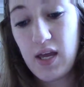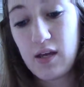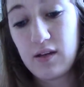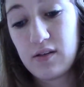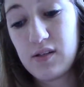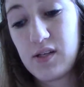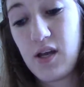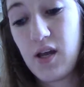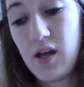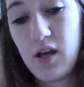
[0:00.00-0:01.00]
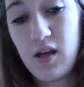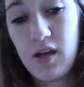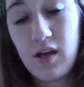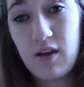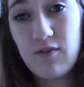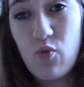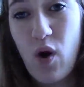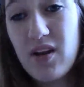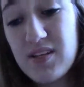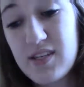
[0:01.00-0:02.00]
and if you
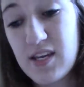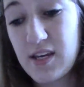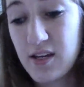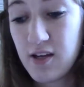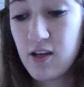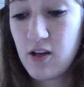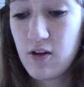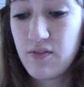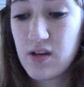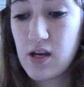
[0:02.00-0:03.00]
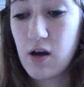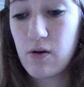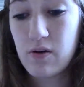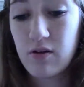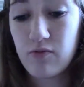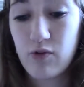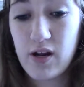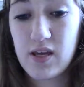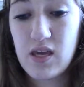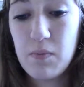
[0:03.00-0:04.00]
want to see a video of what
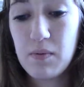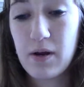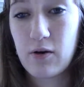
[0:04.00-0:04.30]
I keep in my